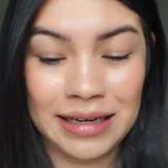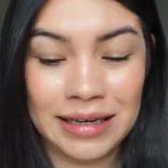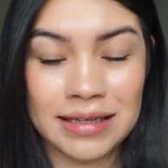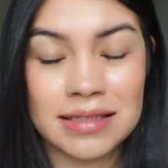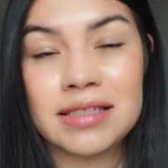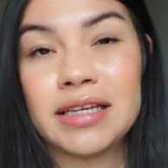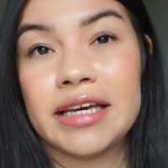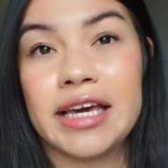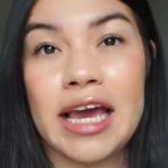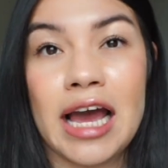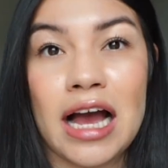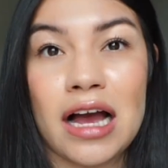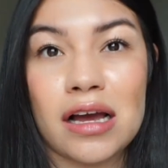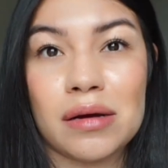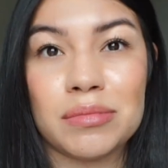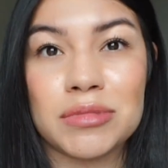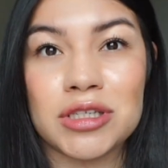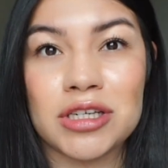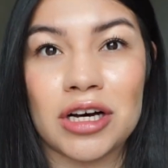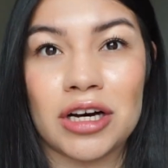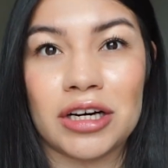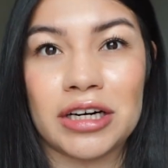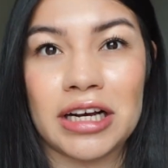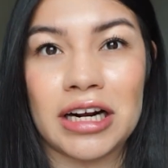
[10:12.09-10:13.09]
He's like, yeah,
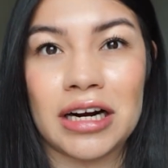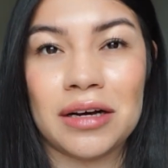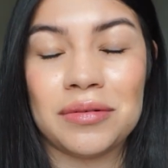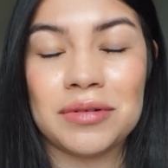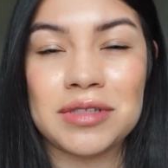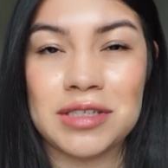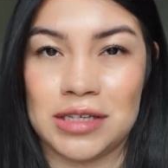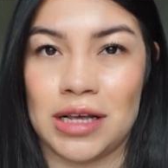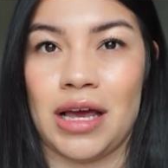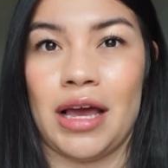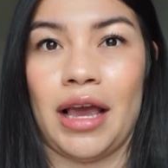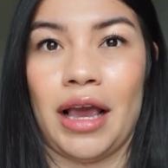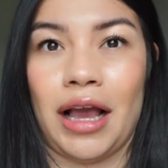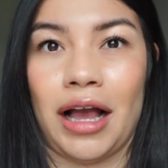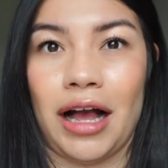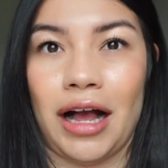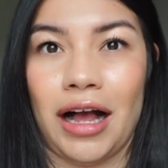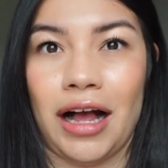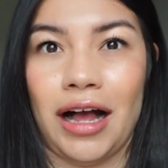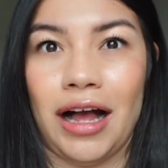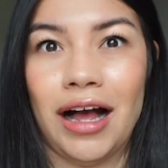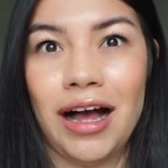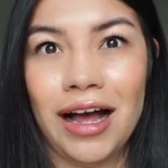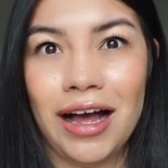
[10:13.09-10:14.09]
Amazon. And I was like,
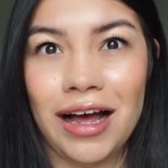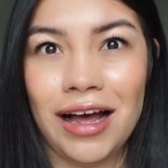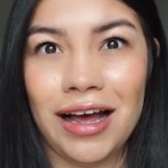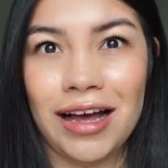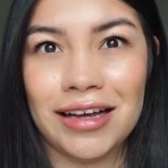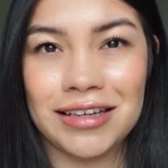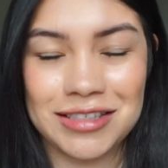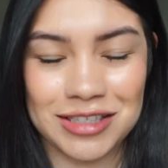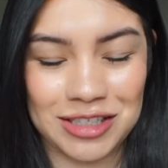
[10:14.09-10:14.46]
ah.